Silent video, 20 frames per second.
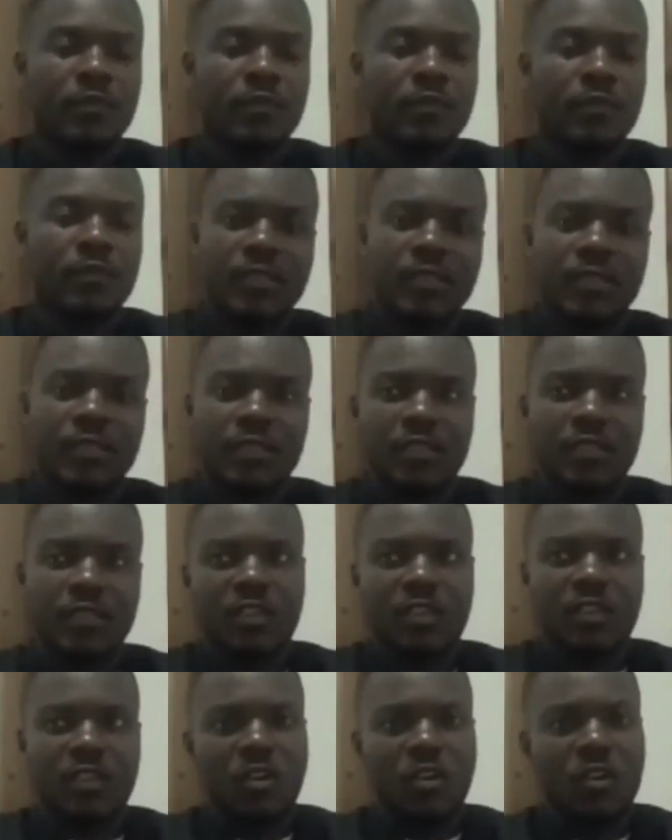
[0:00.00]

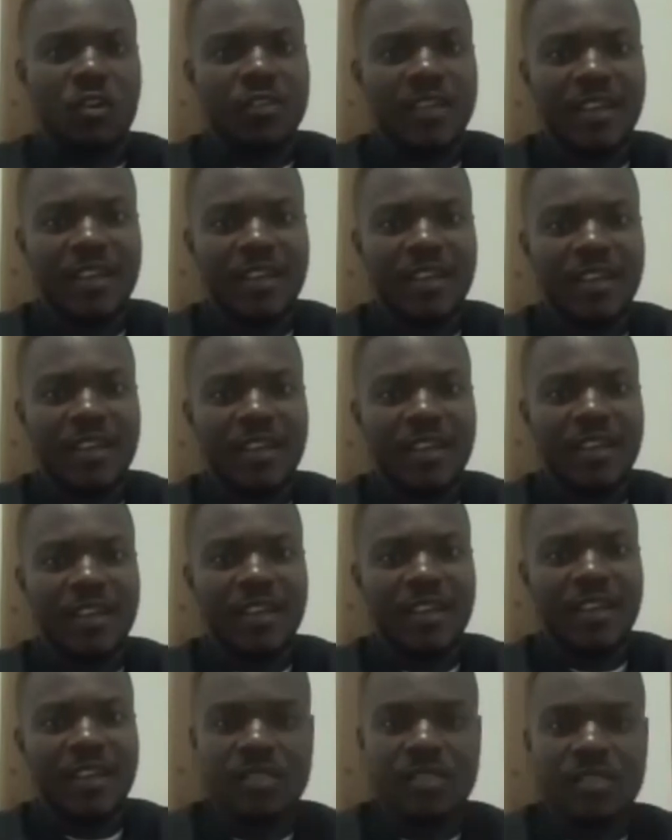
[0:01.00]
And all that
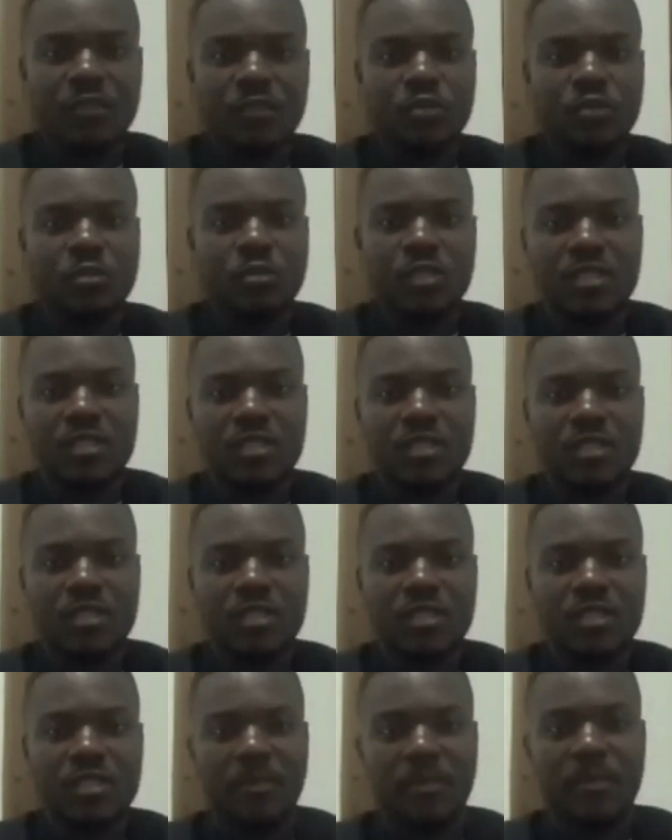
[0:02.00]
he's into is
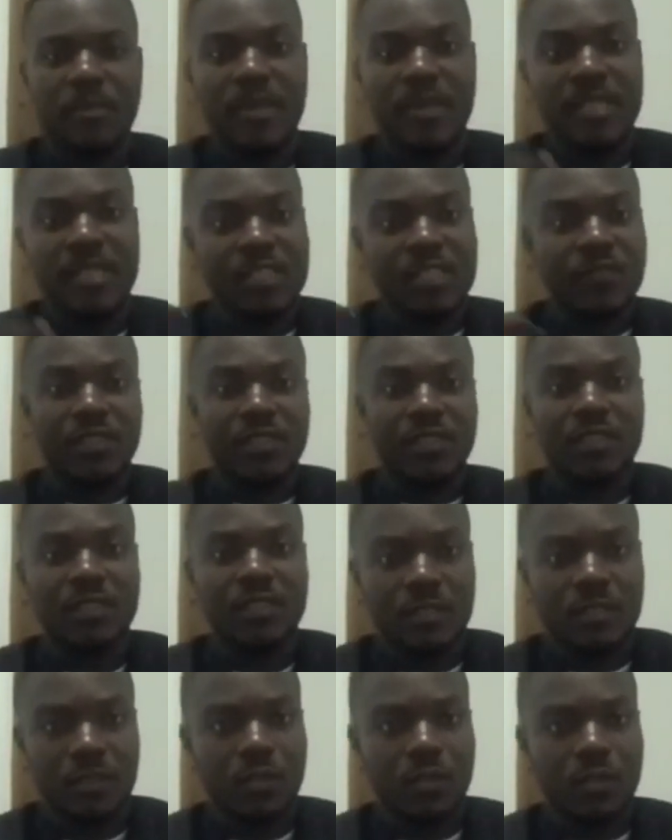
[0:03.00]
men's
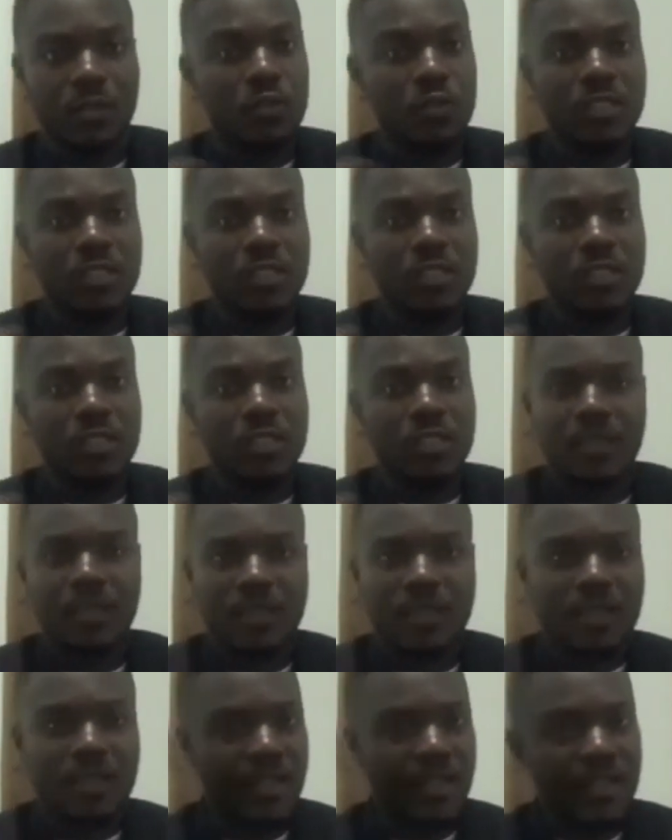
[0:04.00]
fashion, clothing,
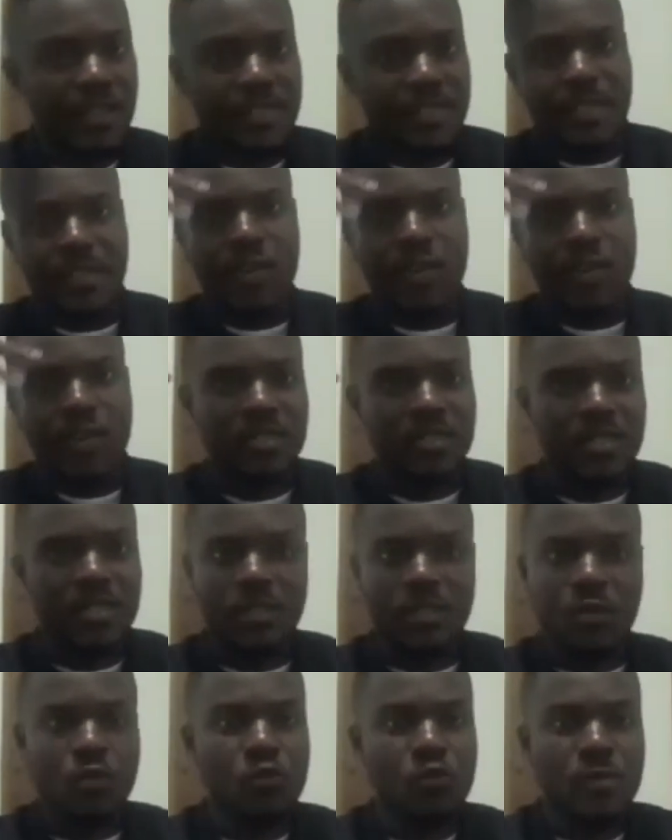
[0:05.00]
hairstyles
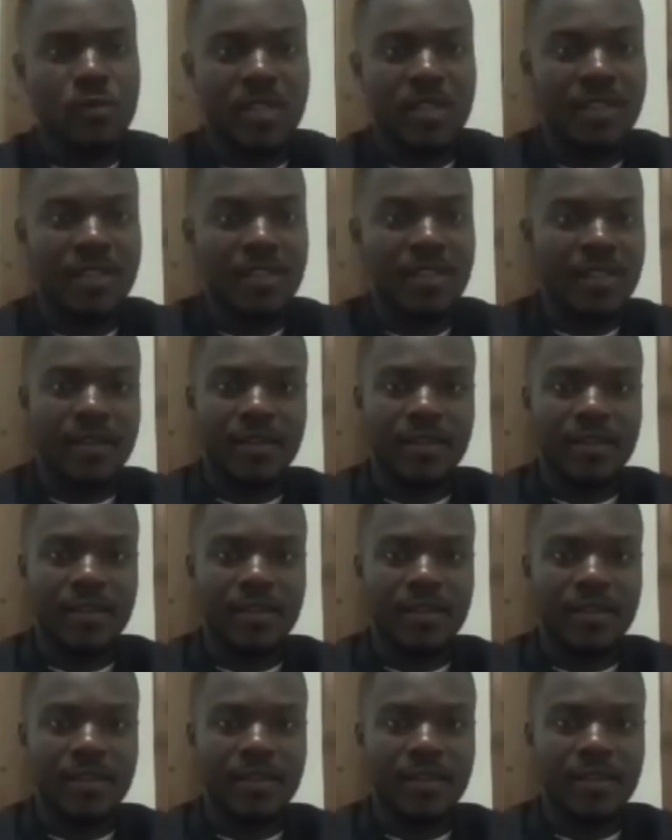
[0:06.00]
and grooming and any other
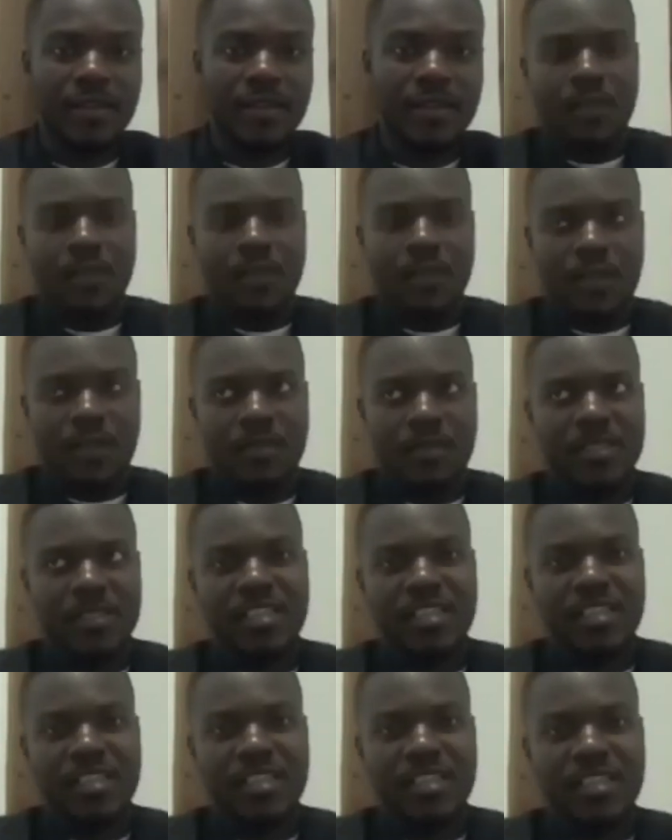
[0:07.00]
thing.
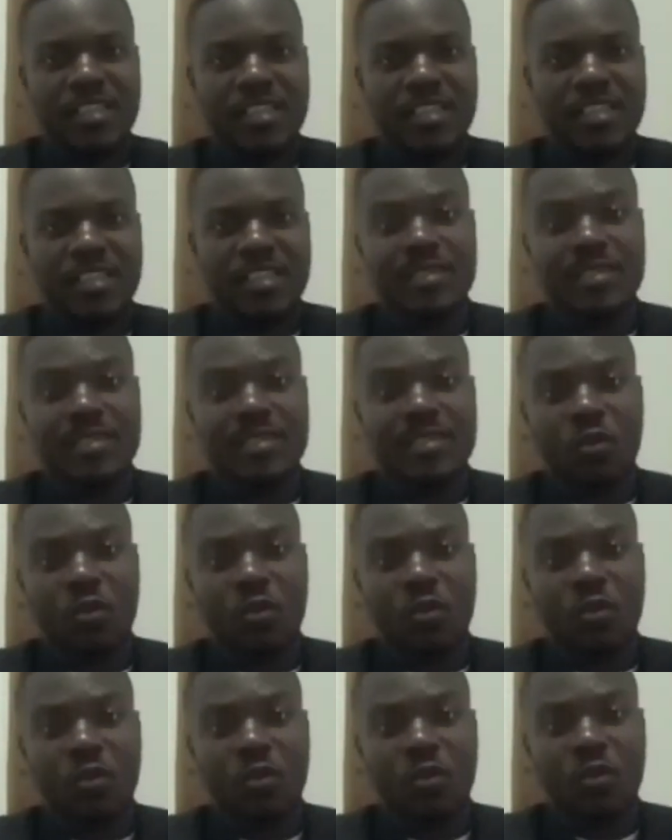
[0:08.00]
His name is Alex
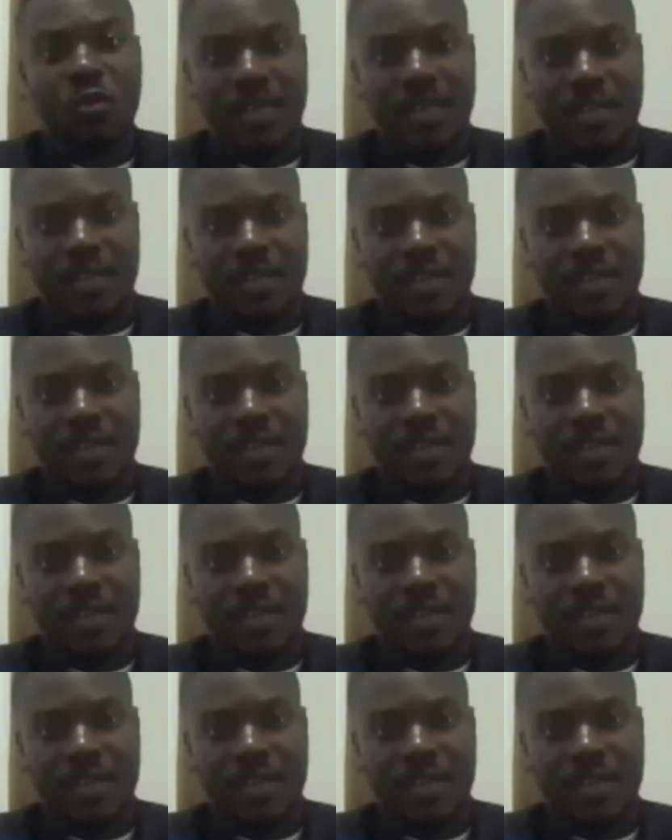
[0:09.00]
Costa.